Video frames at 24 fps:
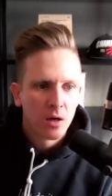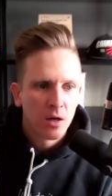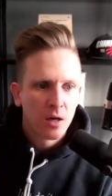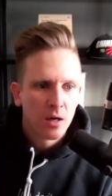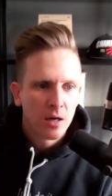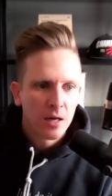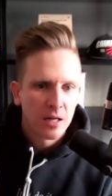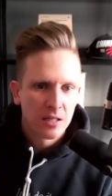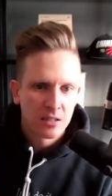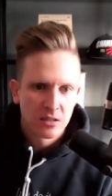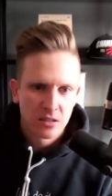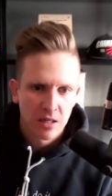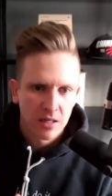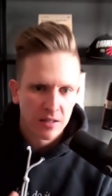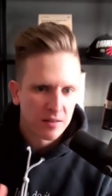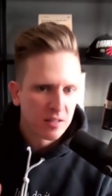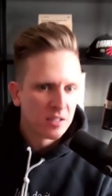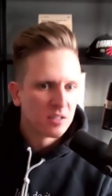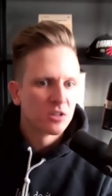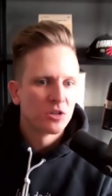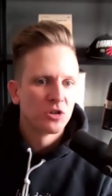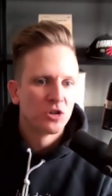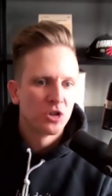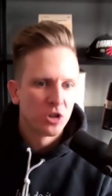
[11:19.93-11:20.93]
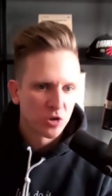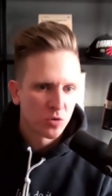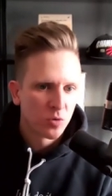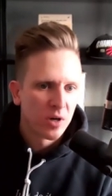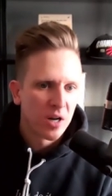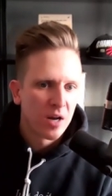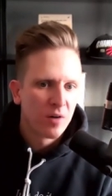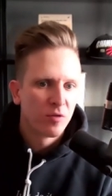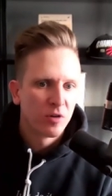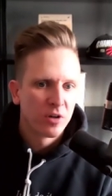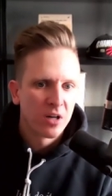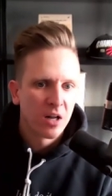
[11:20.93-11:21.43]
it's like this is just what
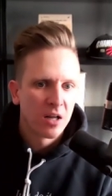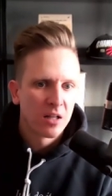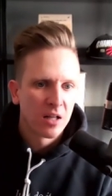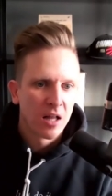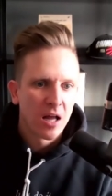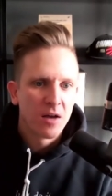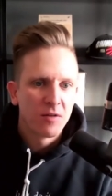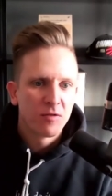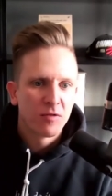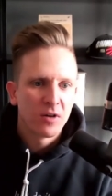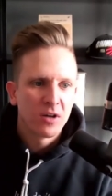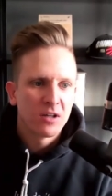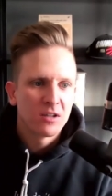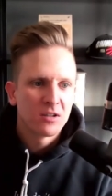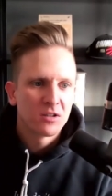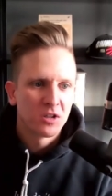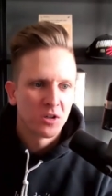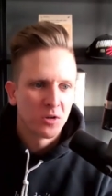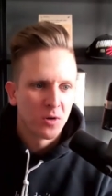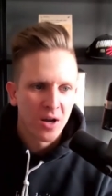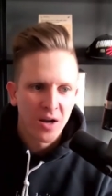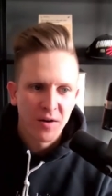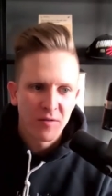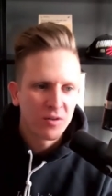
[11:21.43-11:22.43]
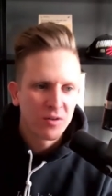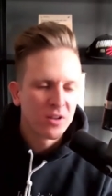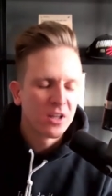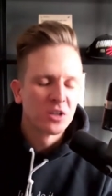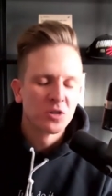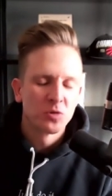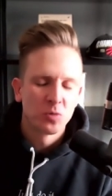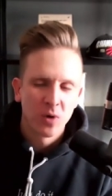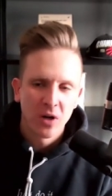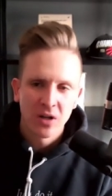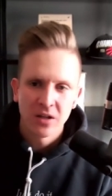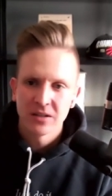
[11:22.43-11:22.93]
everyday life is you know
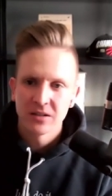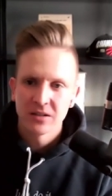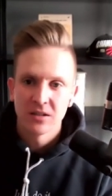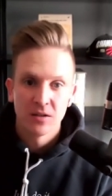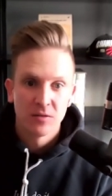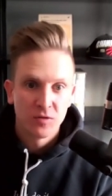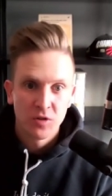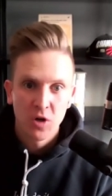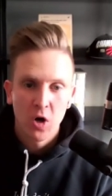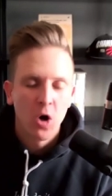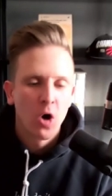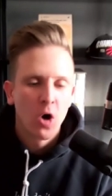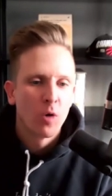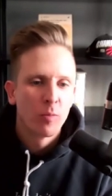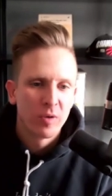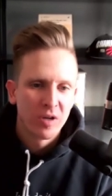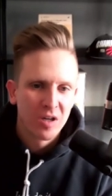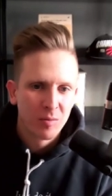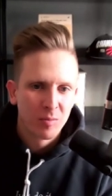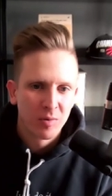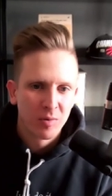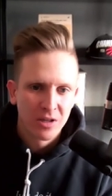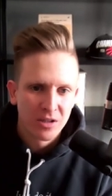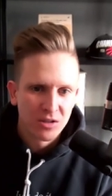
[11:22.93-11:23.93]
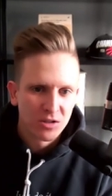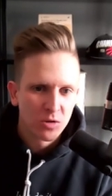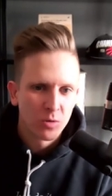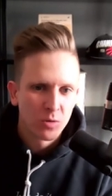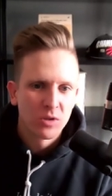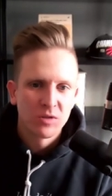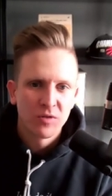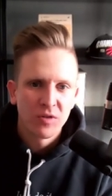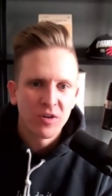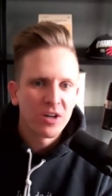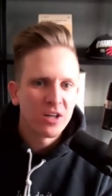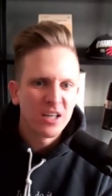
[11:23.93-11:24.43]
everything's relative to all people and so
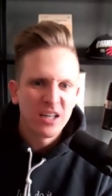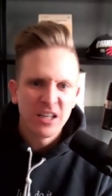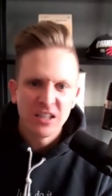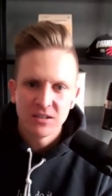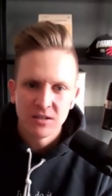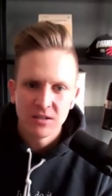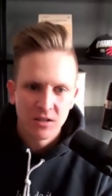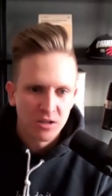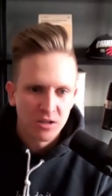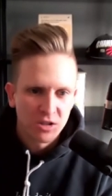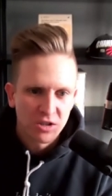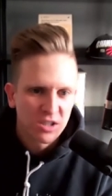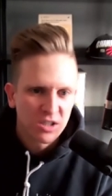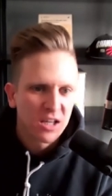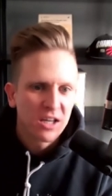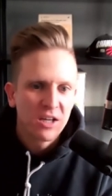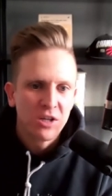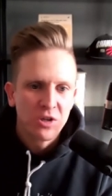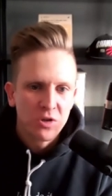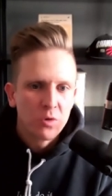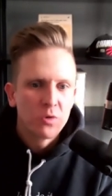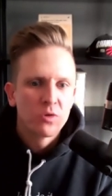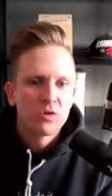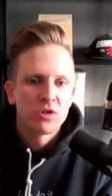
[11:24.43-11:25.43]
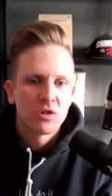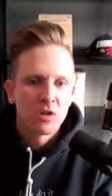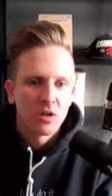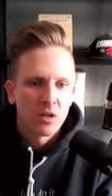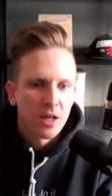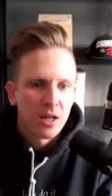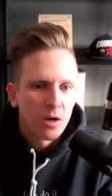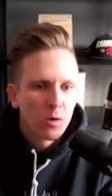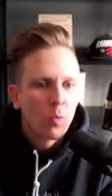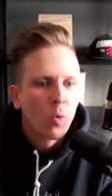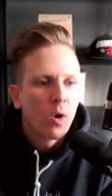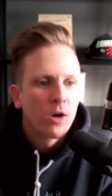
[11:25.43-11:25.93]
it's very easy to just get used to
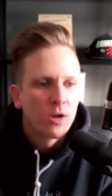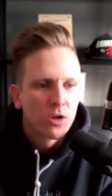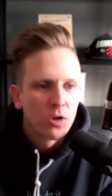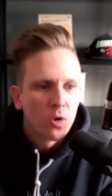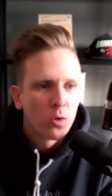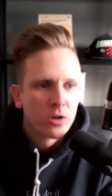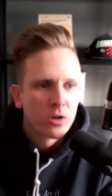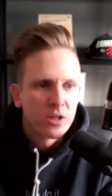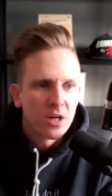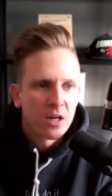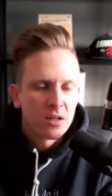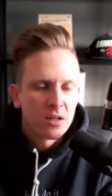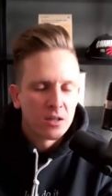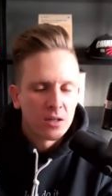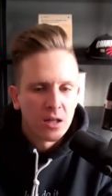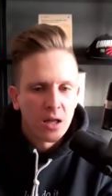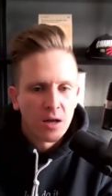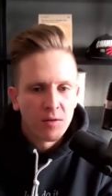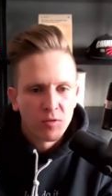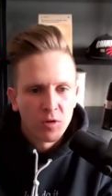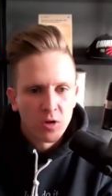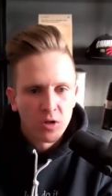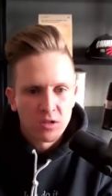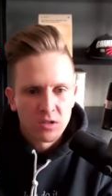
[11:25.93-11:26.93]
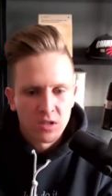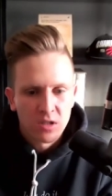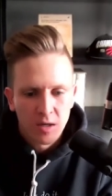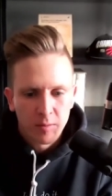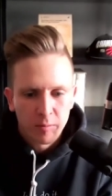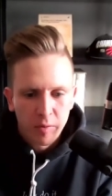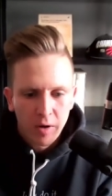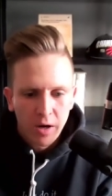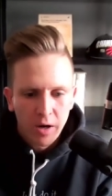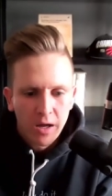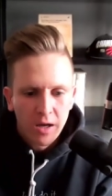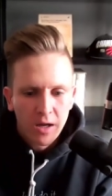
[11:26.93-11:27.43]
like what your daily life looks
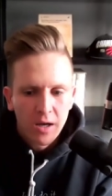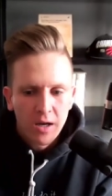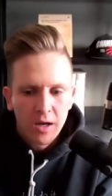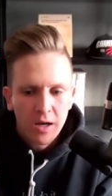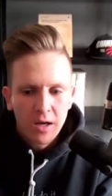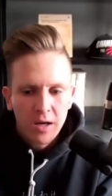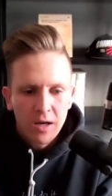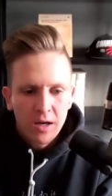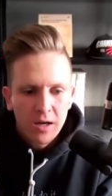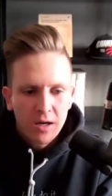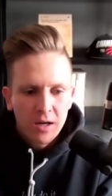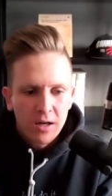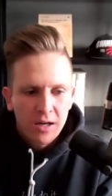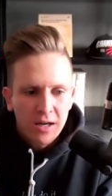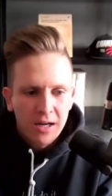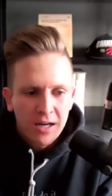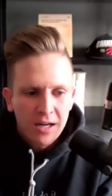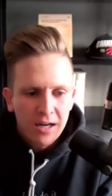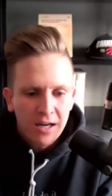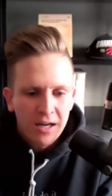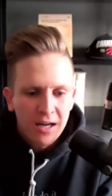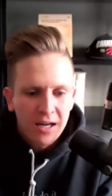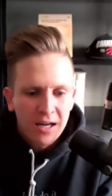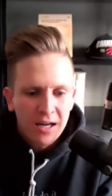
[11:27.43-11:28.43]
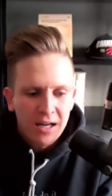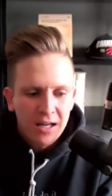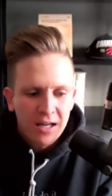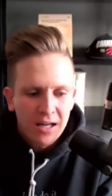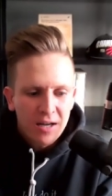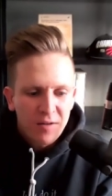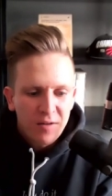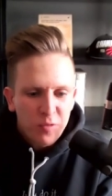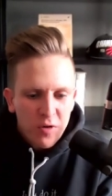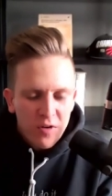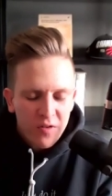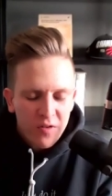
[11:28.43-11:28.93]
like but
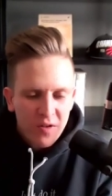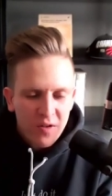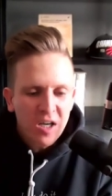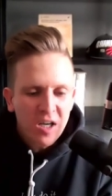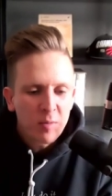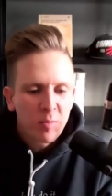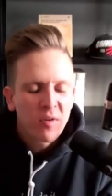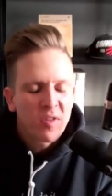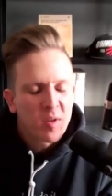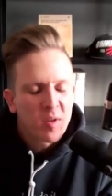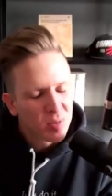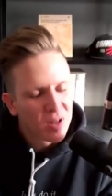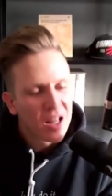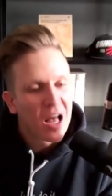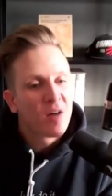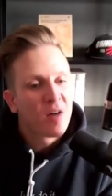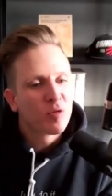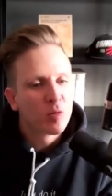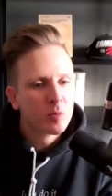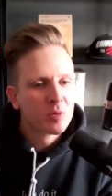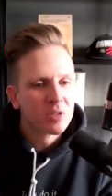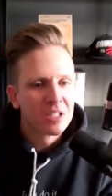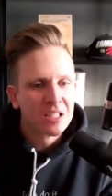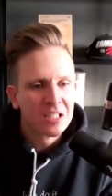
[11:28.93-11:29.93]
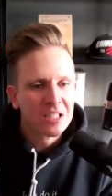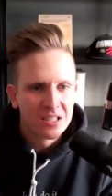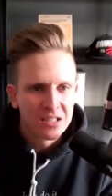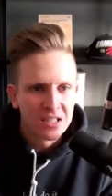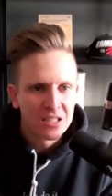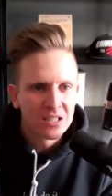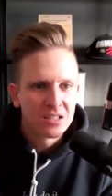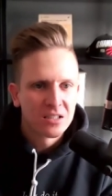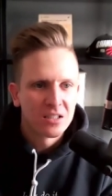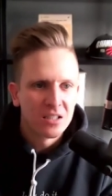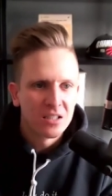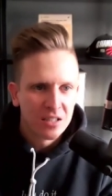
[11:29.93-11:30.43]
if we think about the platforms that
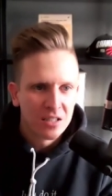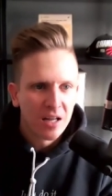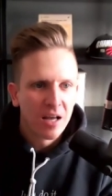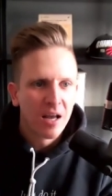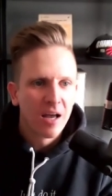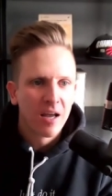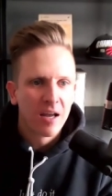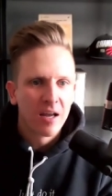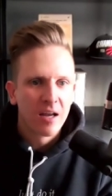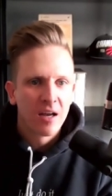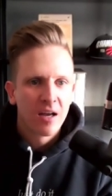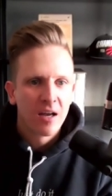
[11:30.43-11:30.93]
exist today